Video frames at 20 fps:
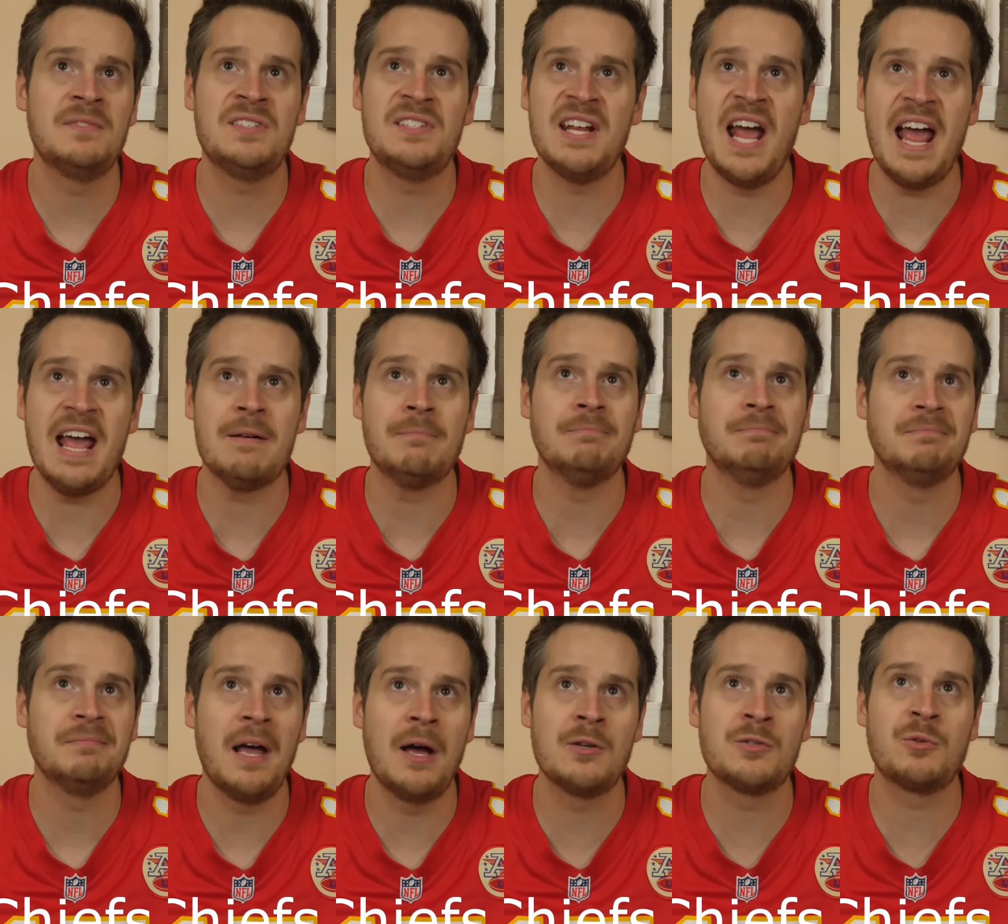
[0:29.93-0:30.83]

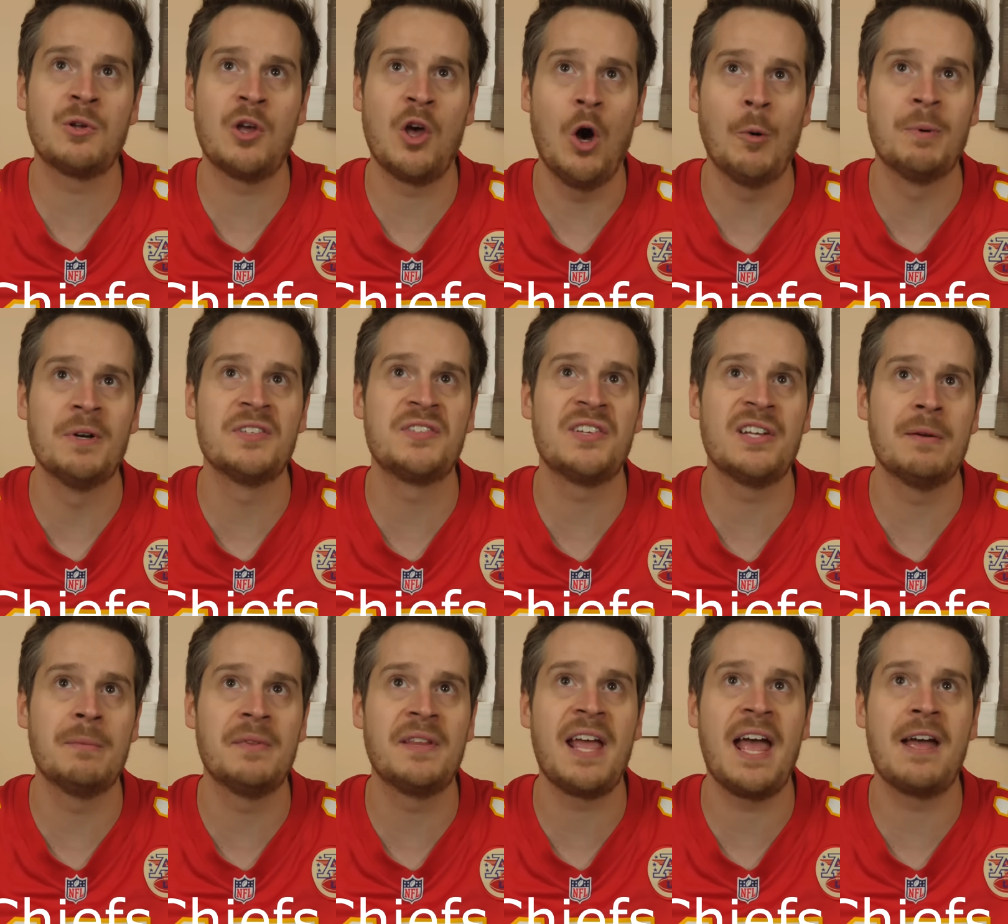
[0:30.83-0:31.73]
Damn, I was really hoping to see
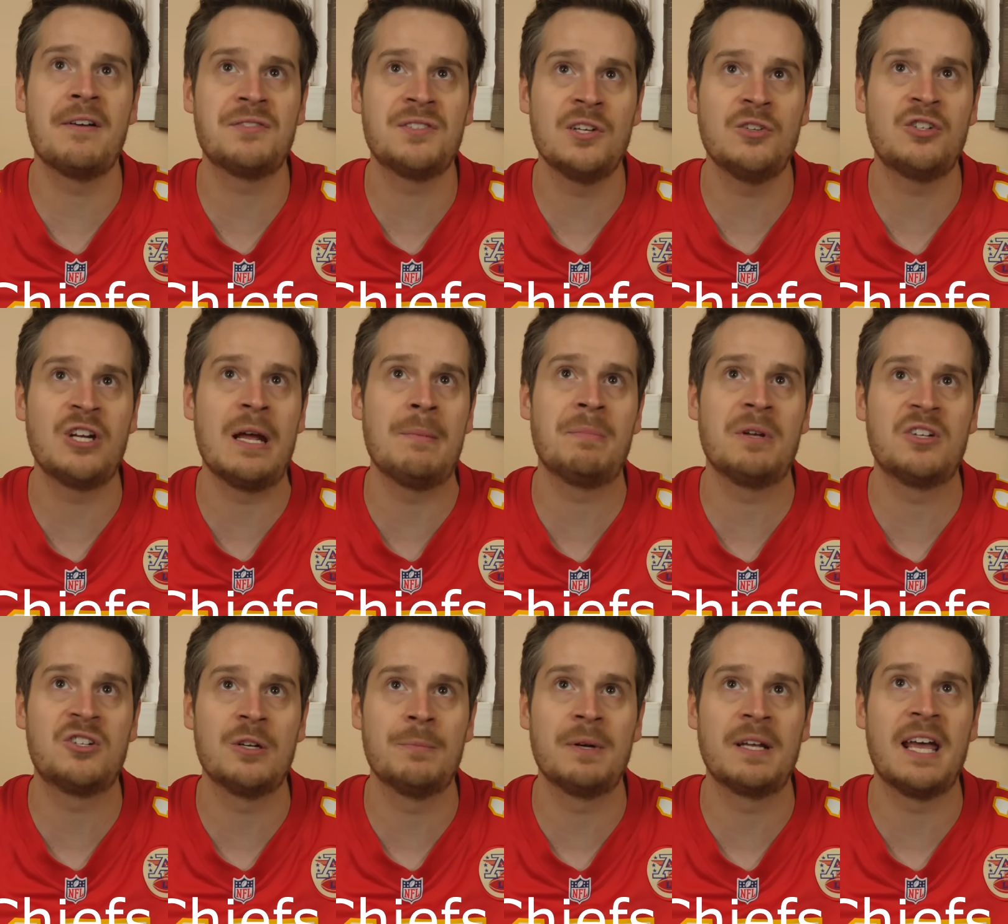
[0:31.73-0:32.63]
him in the A F C
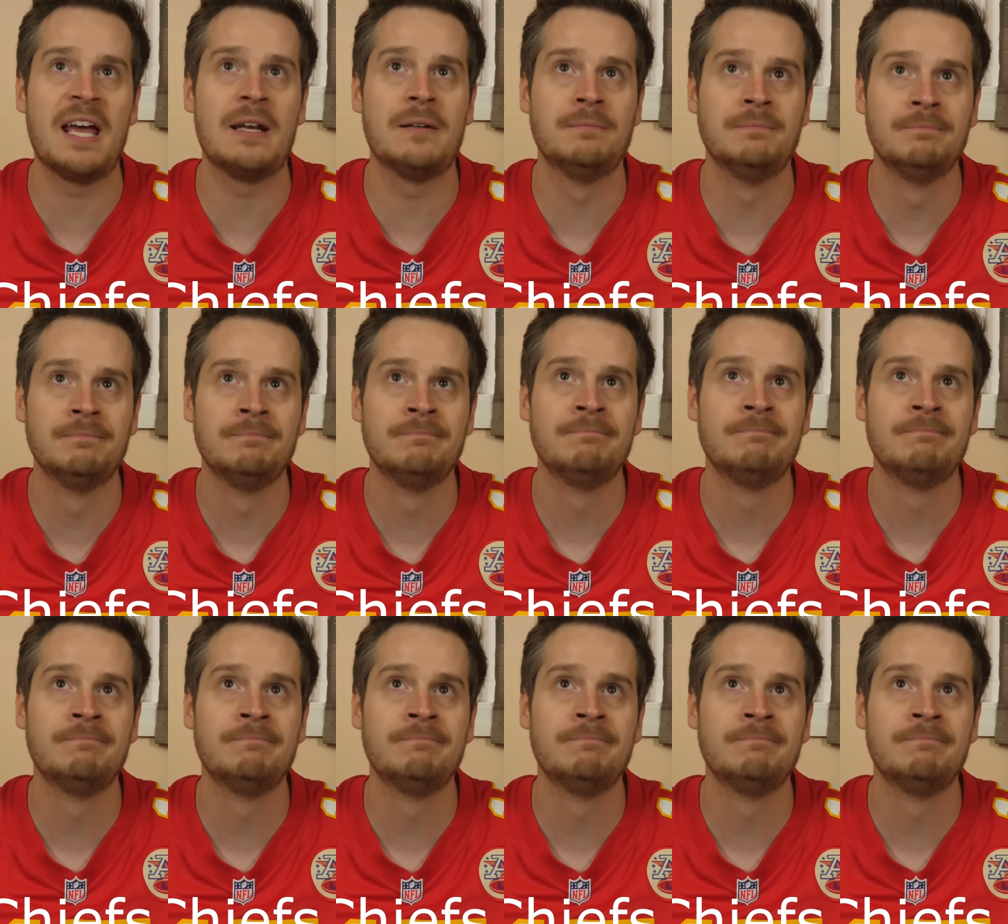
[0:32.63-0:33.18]
Championship again.